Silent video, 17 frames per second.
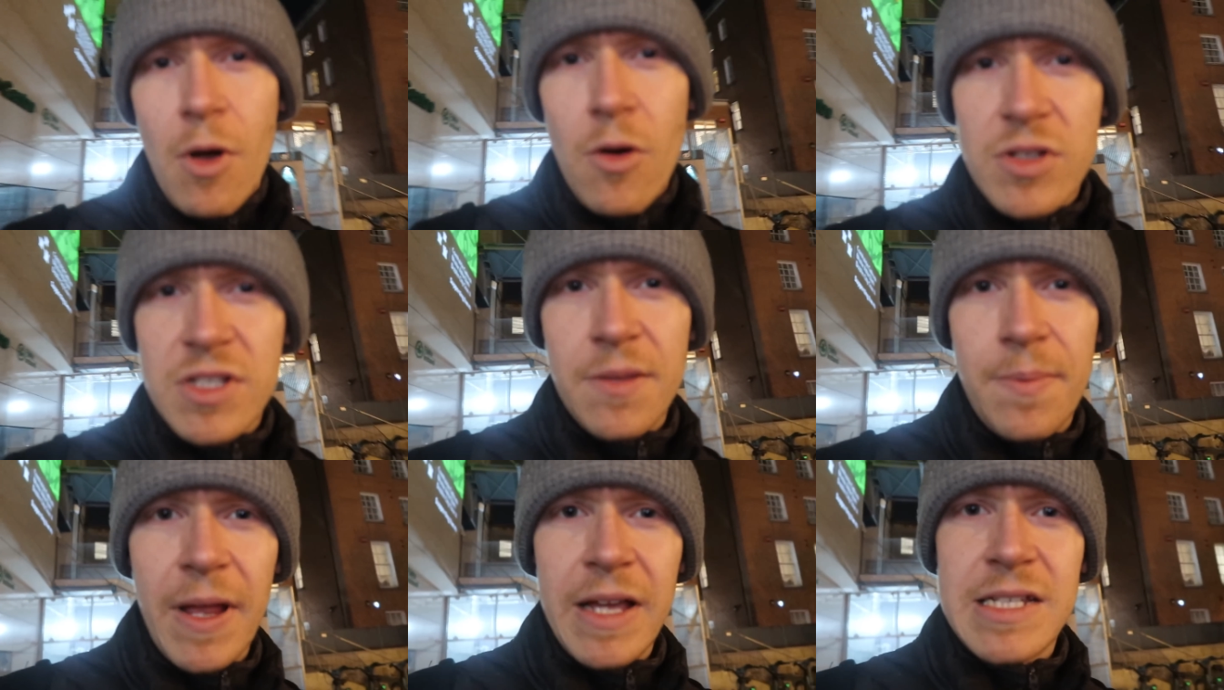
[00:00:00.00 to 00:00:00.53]
most
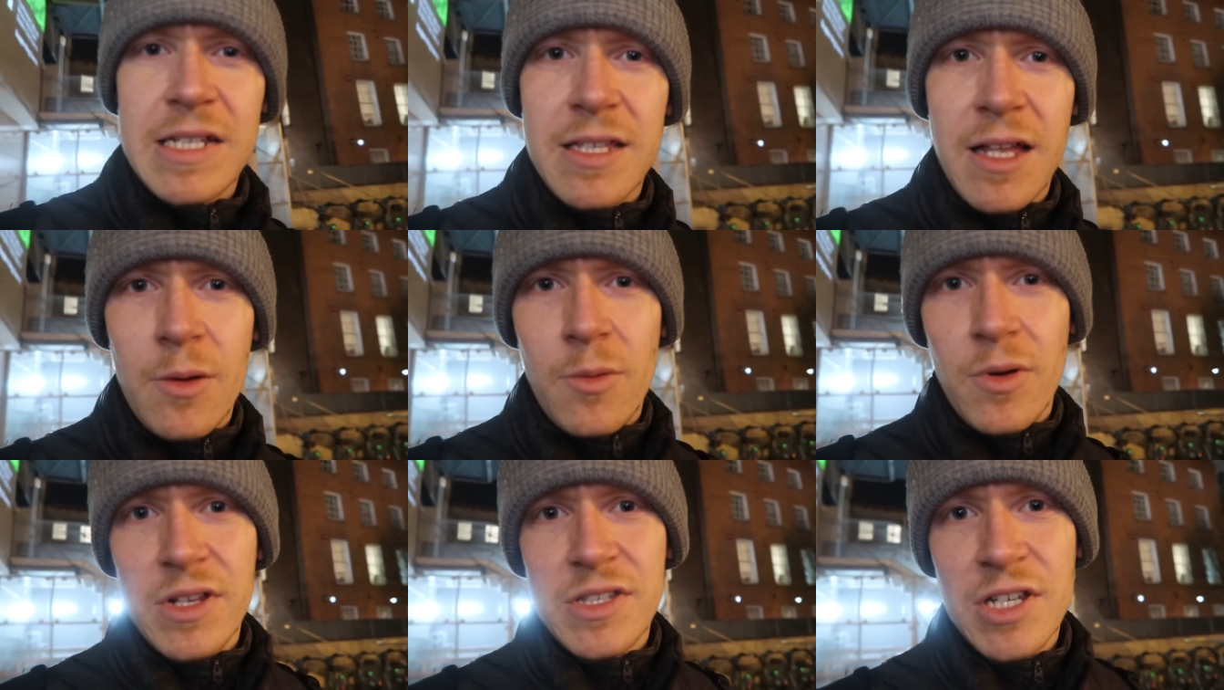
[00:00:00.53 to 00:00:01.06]
of the places that
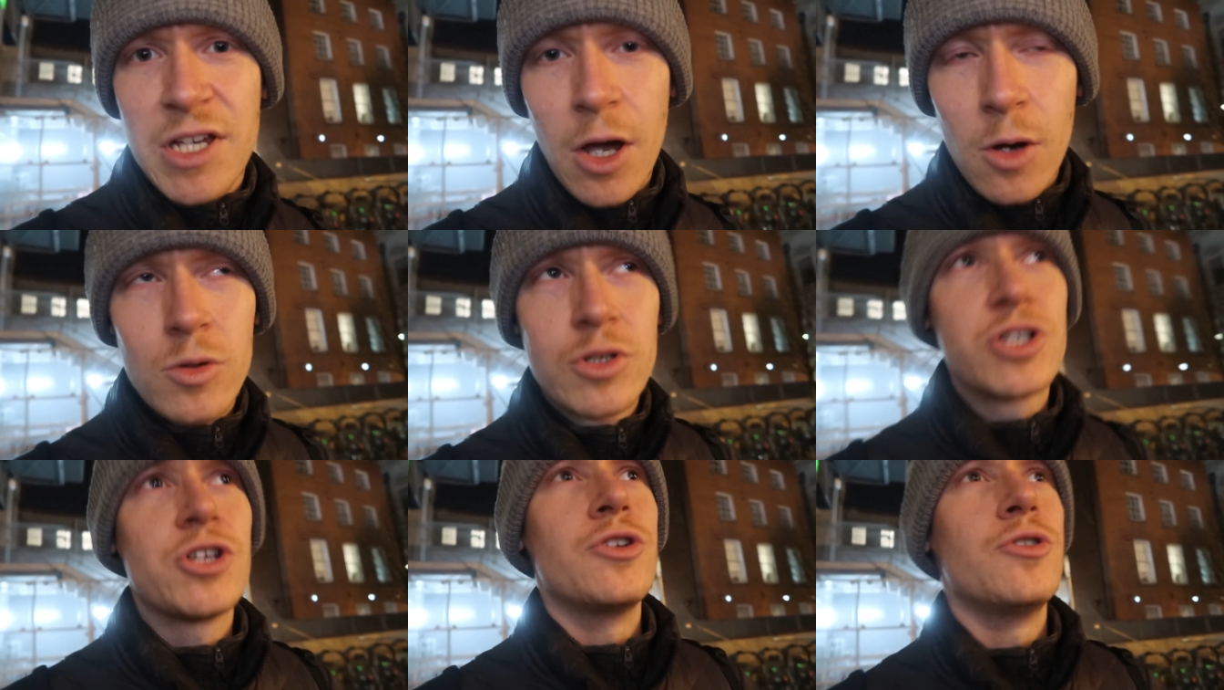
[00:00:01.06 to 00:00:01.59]
I wanted to
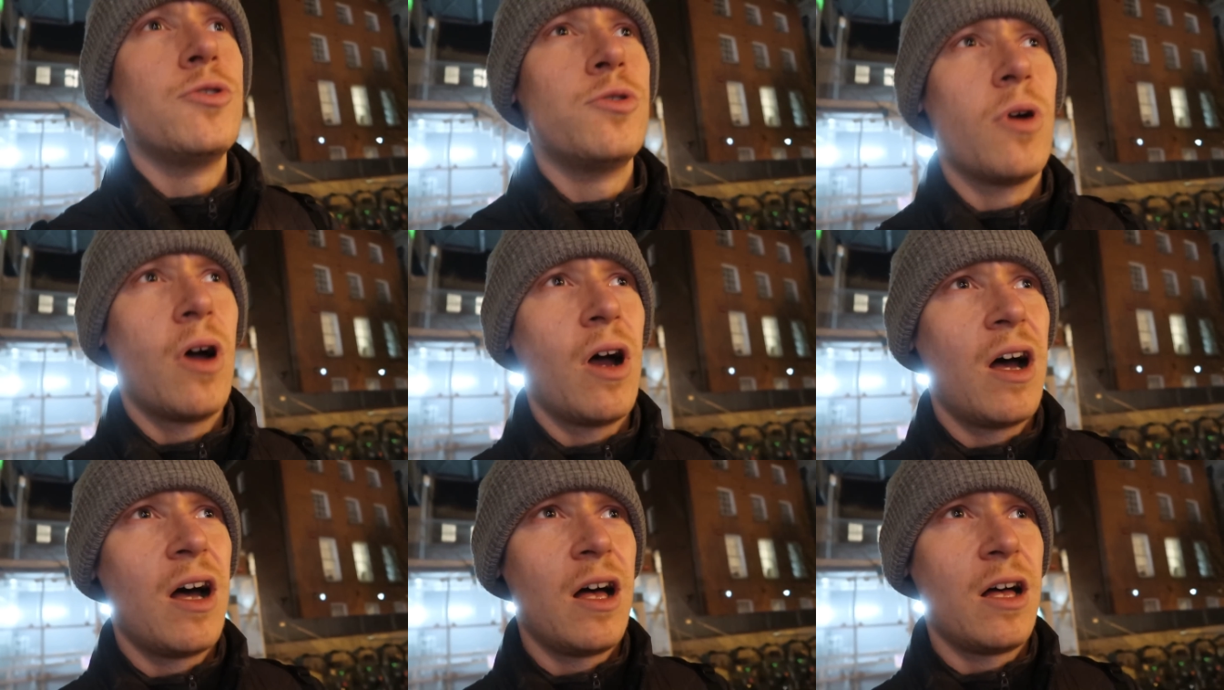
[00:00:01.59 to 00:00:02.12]
go to
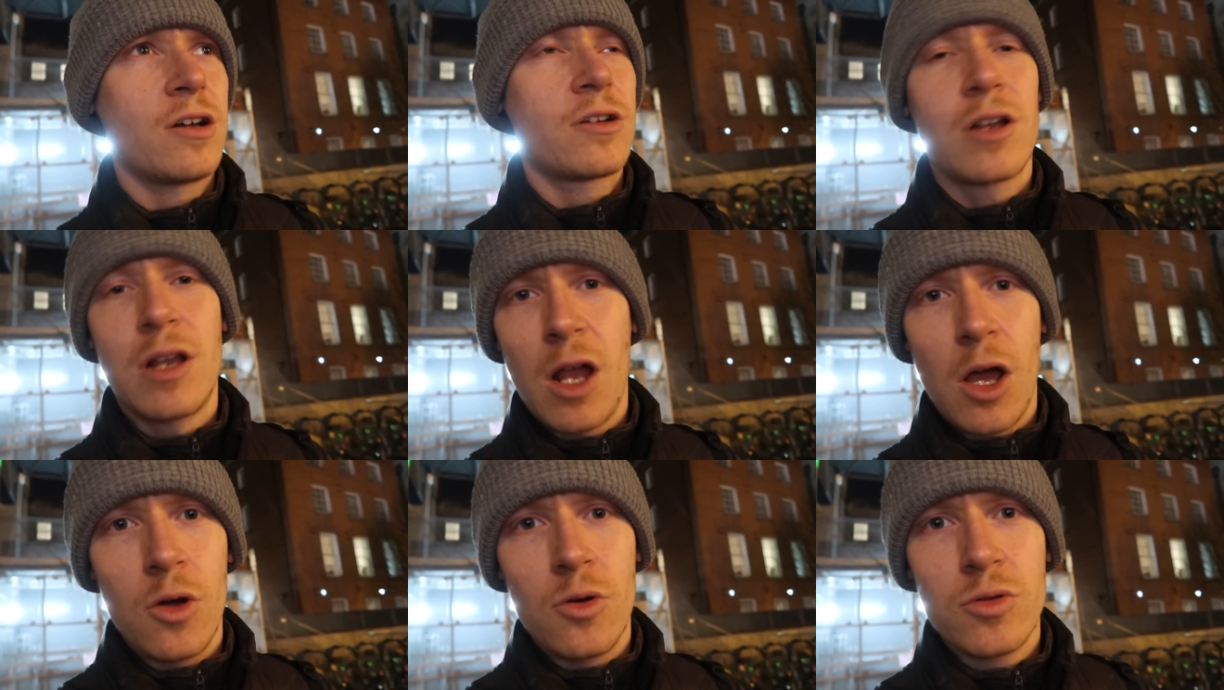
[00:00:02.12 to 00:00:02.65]
are
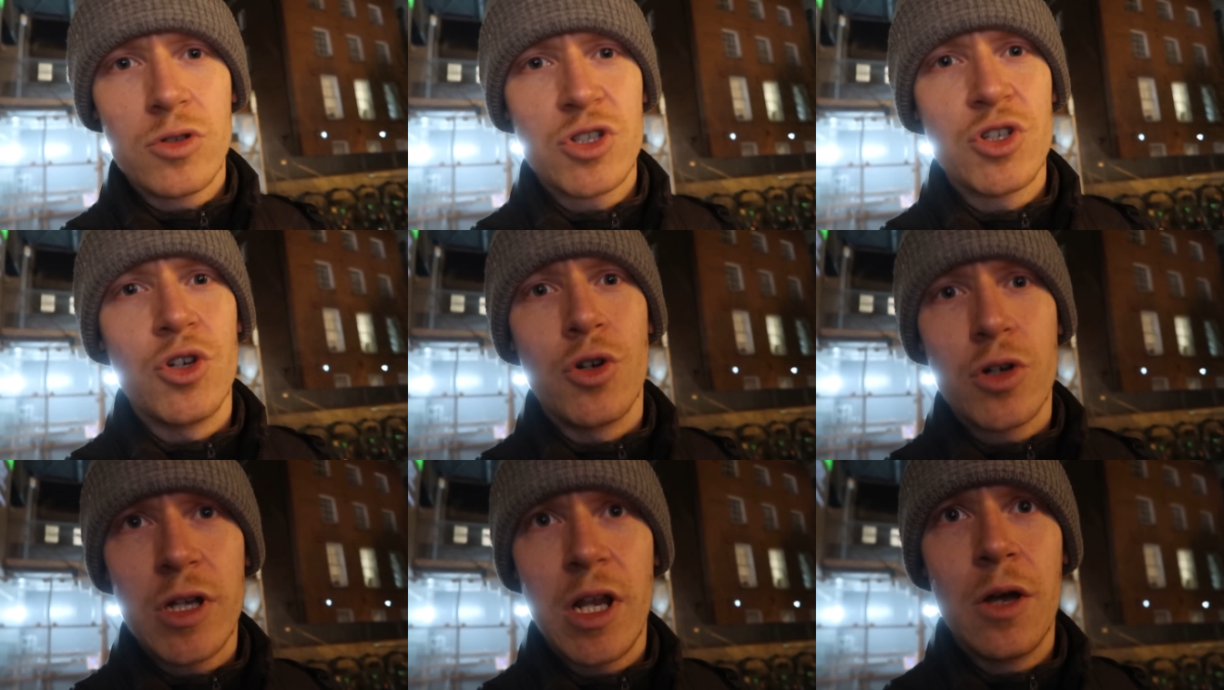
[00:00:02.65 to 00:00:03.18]
closed
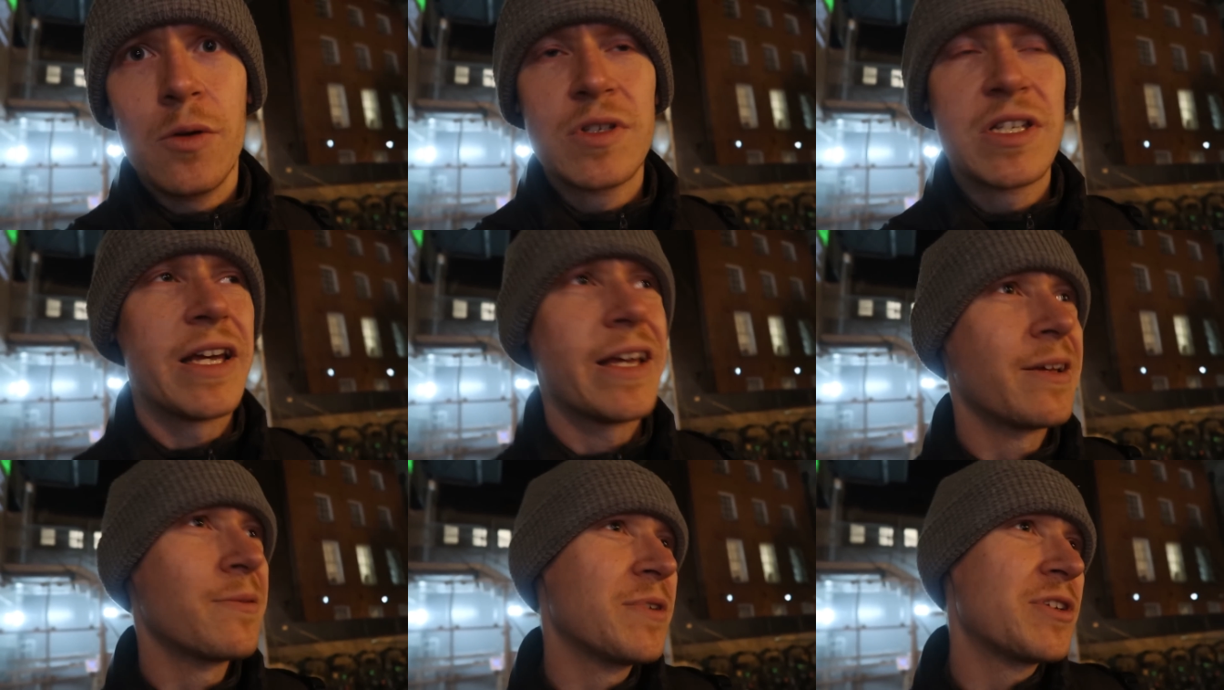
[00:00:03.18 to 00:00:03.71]
or
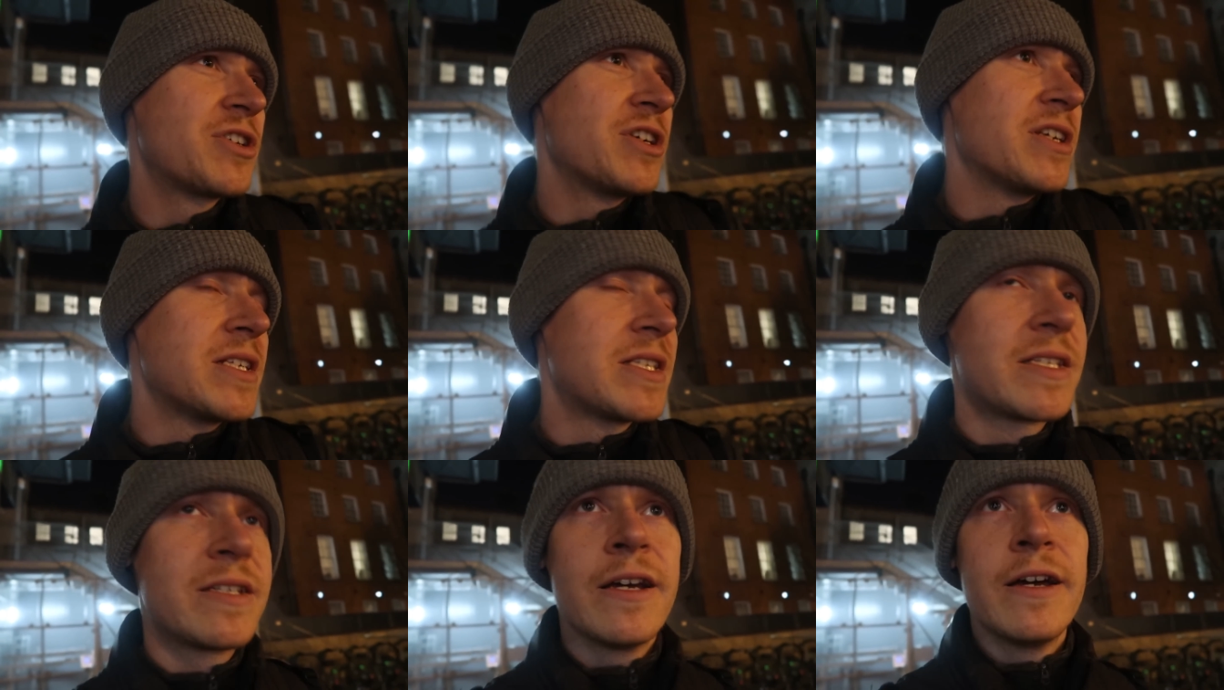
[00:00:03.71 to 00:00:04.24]
closing, which
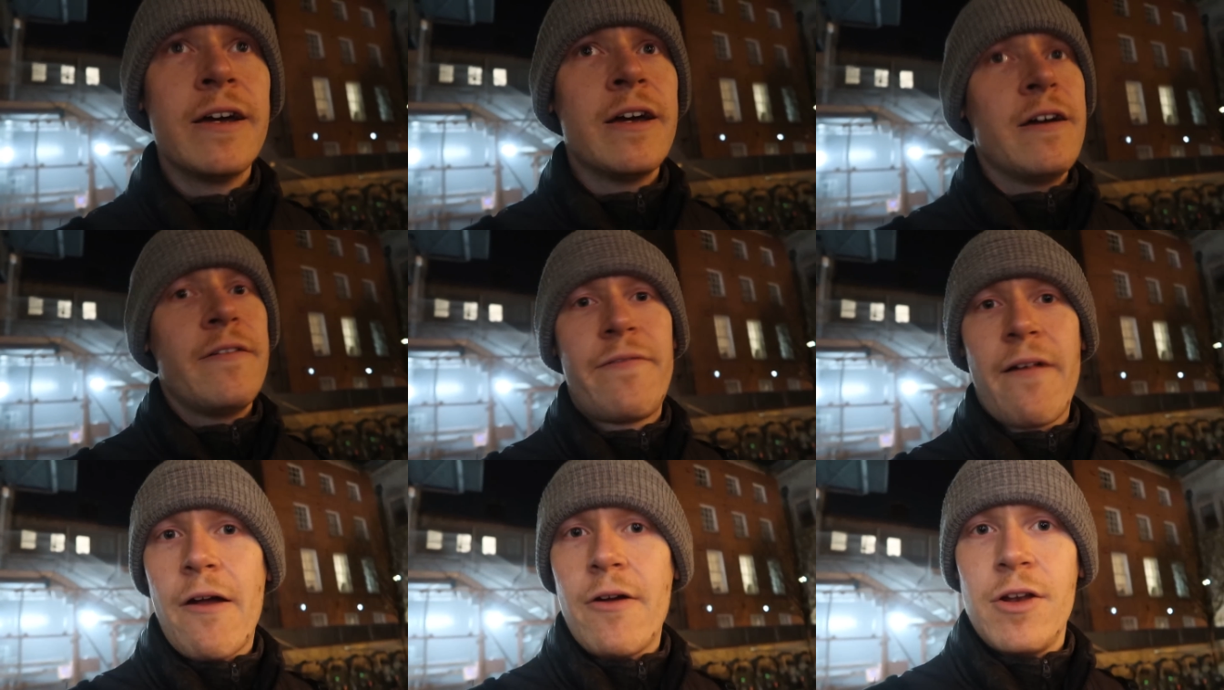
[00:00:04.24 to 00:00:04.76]
is
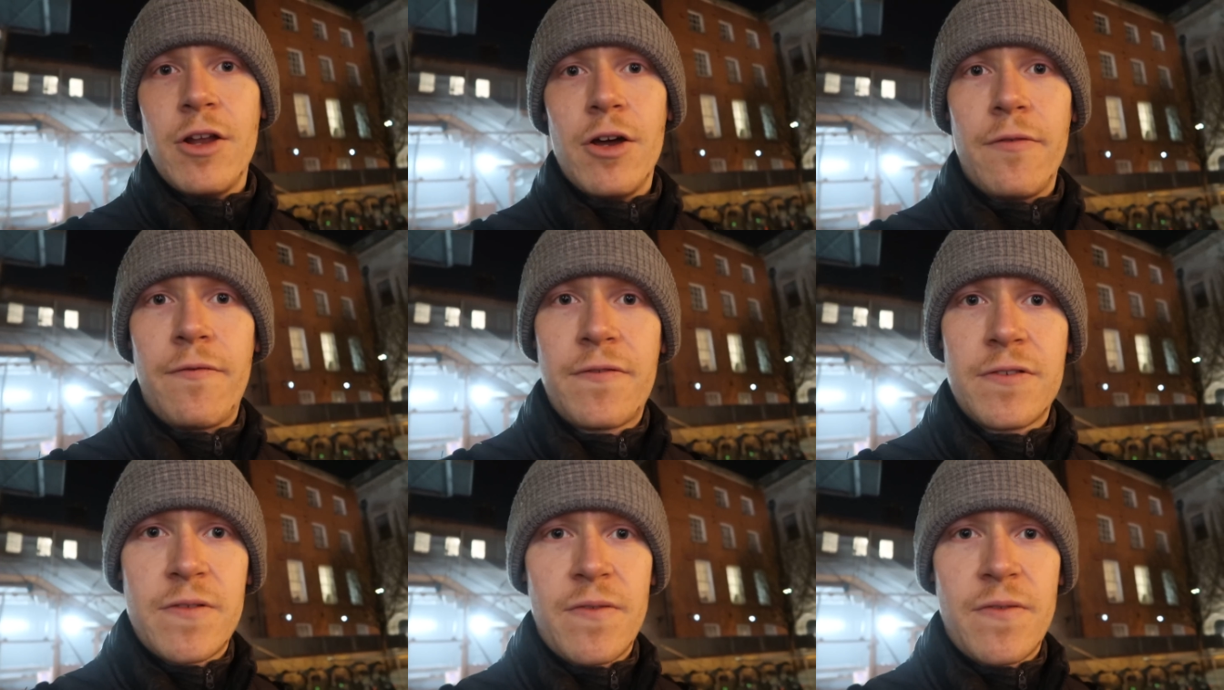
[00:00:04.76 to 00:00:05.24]
fair enough.